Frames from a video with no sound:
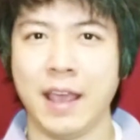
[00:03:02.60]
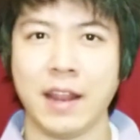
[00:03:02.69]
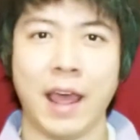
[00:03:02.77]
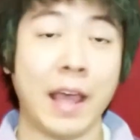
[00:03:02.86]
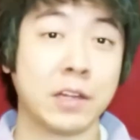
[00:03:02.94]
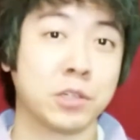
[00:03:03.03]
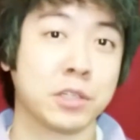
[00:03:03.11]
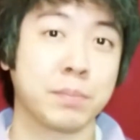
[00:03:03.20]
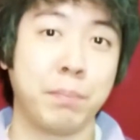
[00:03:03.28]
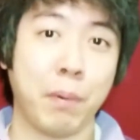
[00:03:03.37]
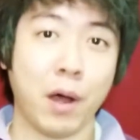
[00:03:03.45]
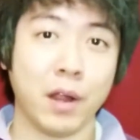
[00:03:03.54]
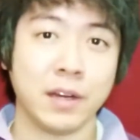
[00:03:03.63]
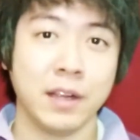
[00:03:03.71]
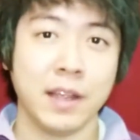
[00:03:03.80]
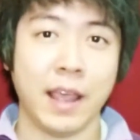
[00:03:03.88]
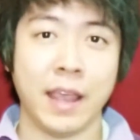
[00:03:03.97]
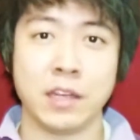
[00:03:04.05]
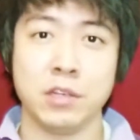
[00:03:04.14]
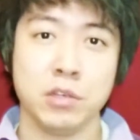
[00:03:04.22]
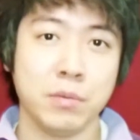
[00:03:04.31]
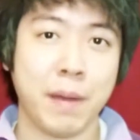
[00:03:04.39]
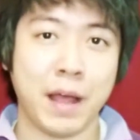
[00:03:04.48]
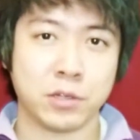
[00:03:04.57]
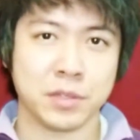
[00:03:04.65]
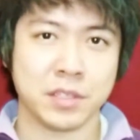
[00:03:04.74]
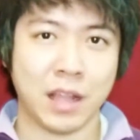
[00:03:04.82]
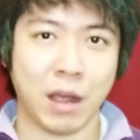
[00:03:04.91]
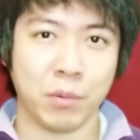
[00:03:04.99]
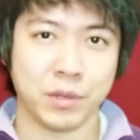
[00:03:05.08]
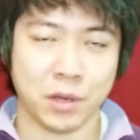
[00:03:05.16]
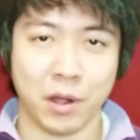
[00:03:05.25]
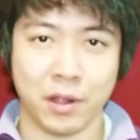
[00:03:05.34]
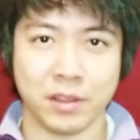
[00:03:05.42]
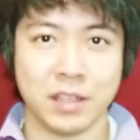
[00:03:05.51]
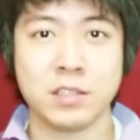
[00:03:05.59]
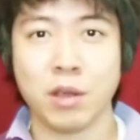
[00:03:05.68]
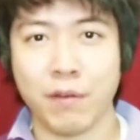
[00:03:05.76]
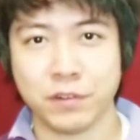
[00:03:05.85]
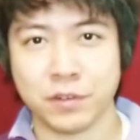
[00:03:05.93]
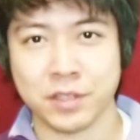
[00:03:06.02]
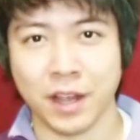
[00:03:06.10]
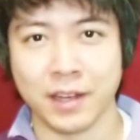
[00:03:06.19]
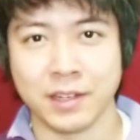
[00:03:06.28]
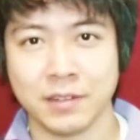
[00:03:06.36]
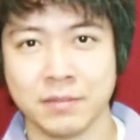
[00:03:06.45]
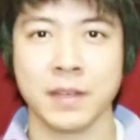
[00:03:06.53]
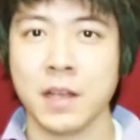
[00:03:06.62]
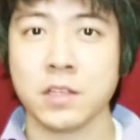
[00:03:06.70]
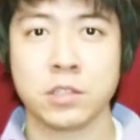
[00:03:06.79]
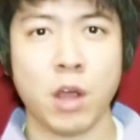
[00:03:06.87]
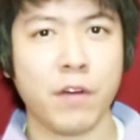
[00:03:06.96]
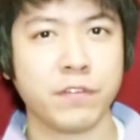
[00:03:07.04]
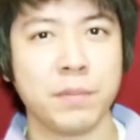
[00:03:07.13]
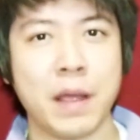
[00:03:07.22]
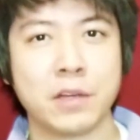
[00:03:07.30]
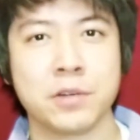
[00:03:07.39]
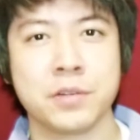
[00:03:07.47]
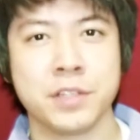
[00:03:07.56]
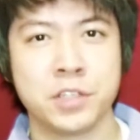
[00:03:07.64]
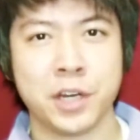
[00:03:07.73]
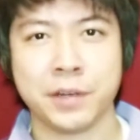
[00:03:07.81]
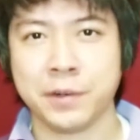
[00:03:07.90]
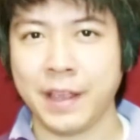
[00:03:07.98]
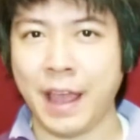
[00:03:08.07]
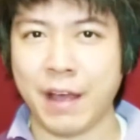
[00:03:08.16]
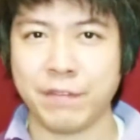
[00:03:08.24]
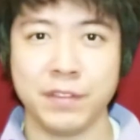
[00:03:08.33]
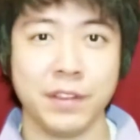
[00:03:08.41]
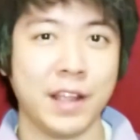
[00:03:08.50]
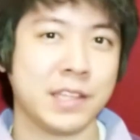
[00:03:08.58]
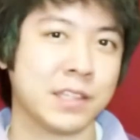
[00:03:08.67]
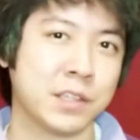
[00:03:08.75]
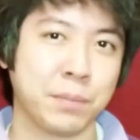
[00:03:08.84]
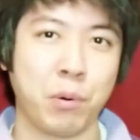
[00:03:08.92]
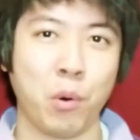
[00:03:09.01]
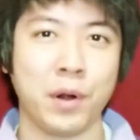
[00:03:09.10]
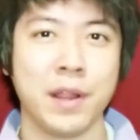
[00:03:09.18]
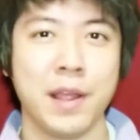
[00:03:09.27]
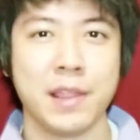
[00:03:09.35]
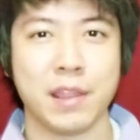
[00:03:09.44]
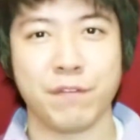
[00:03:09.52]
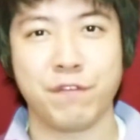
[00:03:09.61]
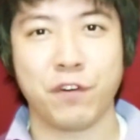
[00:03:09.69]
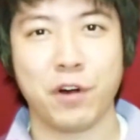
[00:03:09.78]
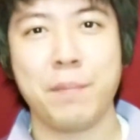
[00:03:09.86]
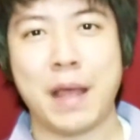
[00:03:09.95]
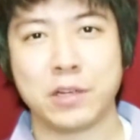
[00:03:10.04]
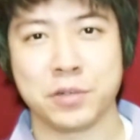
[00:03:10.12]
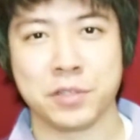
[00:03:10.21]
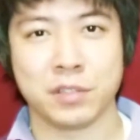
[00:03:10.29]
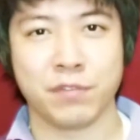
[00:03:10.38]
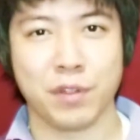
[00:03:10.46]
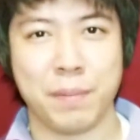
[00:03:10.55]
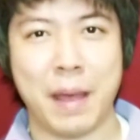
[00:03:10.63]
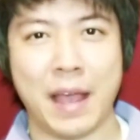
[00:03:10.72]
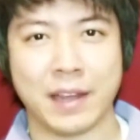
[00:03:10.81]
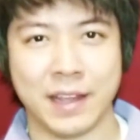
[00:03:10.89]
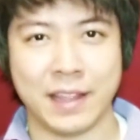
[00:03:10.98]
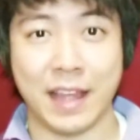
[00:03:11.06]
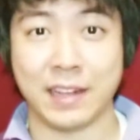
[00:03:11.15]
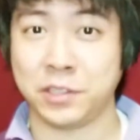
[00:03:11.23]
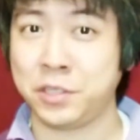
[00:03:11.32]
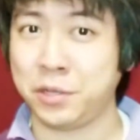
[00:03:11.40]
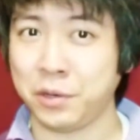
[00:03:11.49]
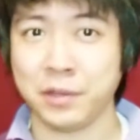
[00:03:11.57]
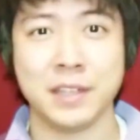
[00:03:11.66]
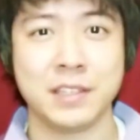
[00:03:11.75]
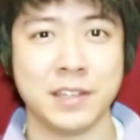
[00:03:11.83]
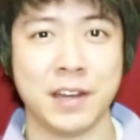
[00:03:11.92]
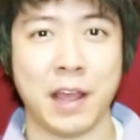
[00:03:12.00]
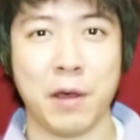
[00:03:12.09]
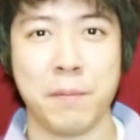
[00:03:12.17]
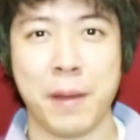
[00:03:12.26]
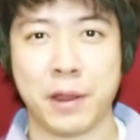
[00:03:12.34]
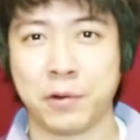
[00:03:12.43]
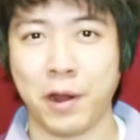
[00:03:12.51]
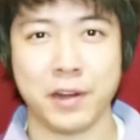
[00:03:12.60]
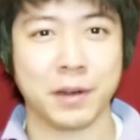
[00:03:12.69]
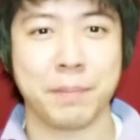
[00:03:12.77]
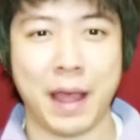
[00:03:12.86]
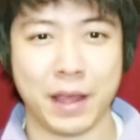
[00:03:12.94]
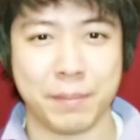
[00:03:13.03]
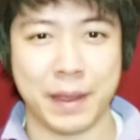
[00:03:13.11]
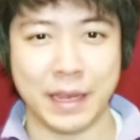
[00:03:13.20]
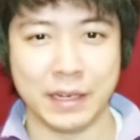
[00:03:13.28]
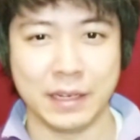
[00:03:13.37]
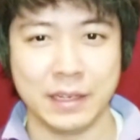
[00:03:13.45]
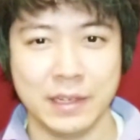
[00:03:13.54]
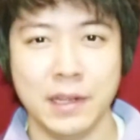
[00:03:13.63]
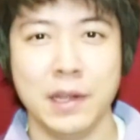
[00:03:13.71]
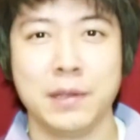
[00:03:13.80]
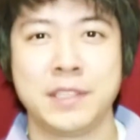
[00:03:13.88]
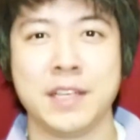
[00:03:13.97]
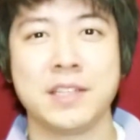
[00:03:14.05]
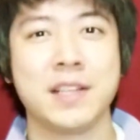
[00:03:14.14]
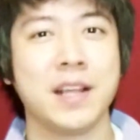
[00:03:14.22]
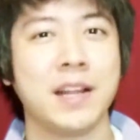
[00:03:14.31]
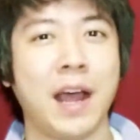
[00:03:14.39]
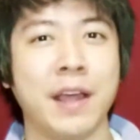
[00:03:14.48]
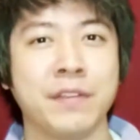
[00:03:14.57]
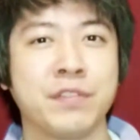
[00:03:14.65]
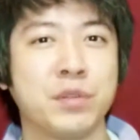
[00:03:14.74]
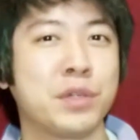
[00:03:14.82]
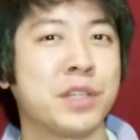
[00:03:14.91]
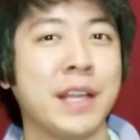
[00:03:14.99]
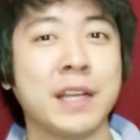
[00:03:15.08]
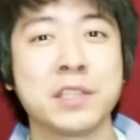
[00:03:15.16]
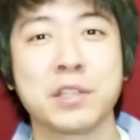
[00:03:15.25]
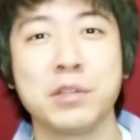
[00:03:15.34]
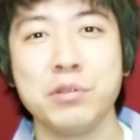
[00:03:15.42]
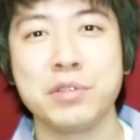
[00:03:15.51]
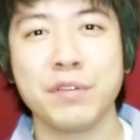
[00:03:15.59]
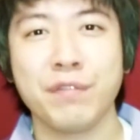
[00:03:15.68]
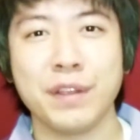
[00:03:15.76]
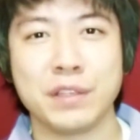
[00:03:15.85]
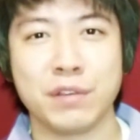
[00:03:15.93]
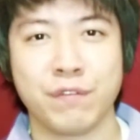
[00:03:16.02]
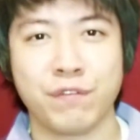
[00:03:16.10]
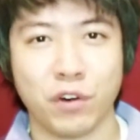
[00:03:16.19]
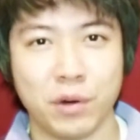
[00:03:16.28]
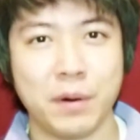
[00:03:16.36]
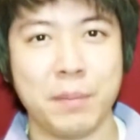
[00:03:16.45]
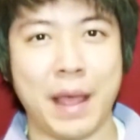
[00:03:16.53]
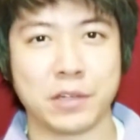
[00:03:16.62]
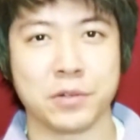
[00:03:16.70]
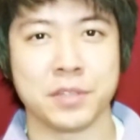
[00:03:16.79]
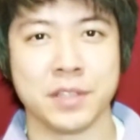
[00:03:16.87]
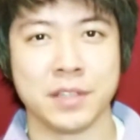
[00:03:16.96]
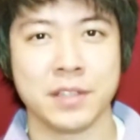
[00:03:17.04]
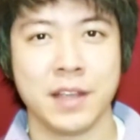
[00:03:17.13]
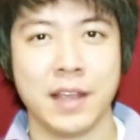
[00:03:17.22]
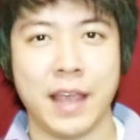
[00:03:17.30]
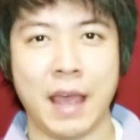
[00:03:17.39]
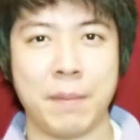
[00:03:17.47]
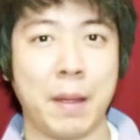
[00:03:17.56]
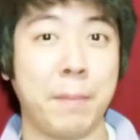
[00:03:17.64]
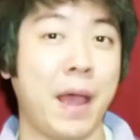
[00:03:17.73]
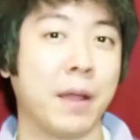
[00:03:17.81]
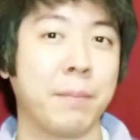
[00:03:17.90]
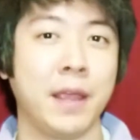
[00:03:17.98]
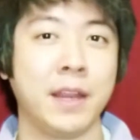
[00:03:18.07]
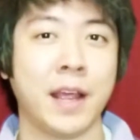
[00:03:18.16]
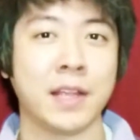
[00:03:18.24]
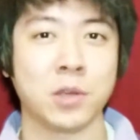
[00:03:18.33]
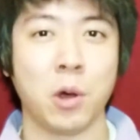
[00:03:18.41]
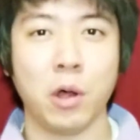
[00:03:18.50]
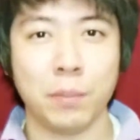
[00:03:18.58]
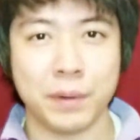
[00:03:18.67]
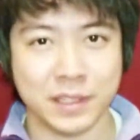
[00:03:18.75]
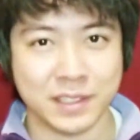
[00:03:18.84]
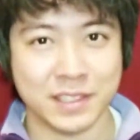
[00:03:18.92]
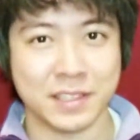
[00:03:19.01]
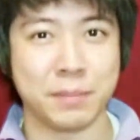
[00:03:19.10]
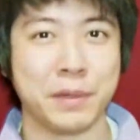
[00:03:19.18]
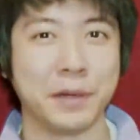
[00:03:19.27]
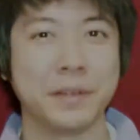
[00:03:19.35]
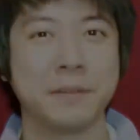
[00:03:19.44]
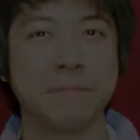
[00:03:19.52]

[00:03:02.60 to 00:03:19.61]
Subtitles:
I had just bought a new mattress that was on the softer side. Softer mattresses generally have less support than firm mattresses for the back, and that certainly didn't help my chronic back pain. Since then, I've switched exclusively to firmer mattresses, and my back pain has all but disappeared.